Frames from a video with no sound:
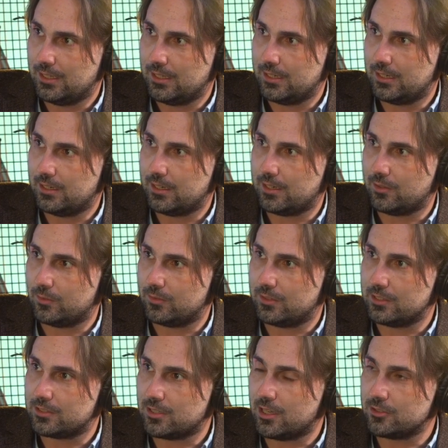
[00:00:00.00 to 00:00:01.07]
Now,
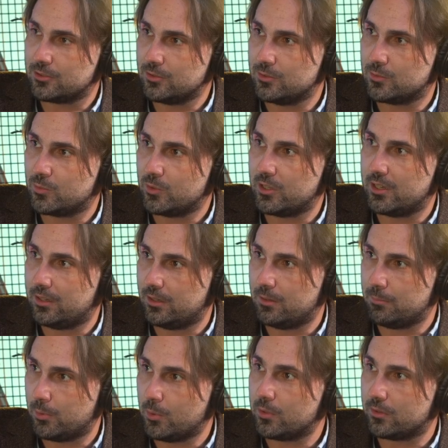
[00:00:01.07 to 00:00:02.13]
testosterone is really
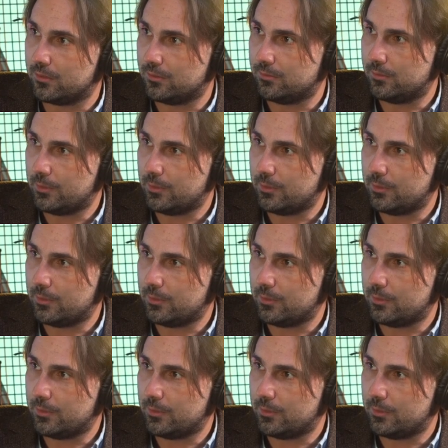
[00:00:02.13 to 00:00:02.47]
important.